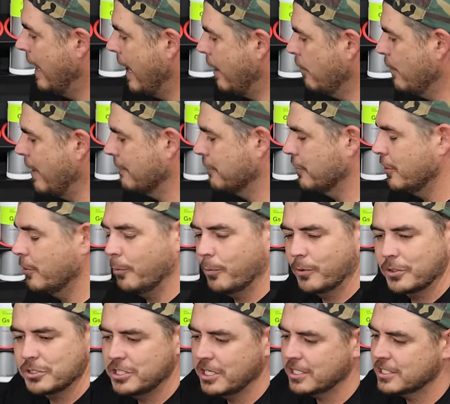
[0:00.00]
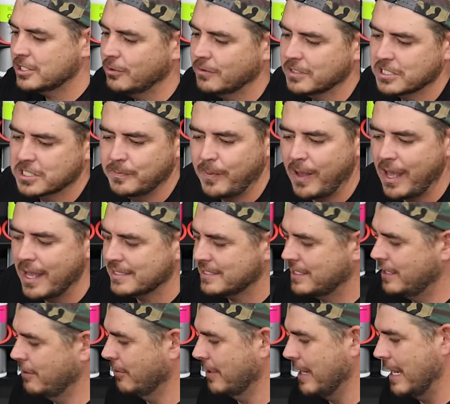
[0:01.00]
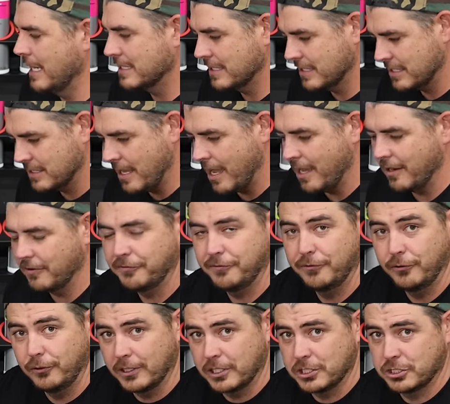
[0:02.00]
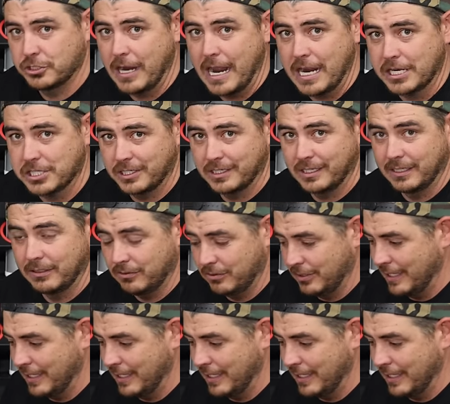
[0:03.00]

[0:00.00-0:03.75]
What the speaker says: However, we're just doing spots here, guys. It's not a full extraction.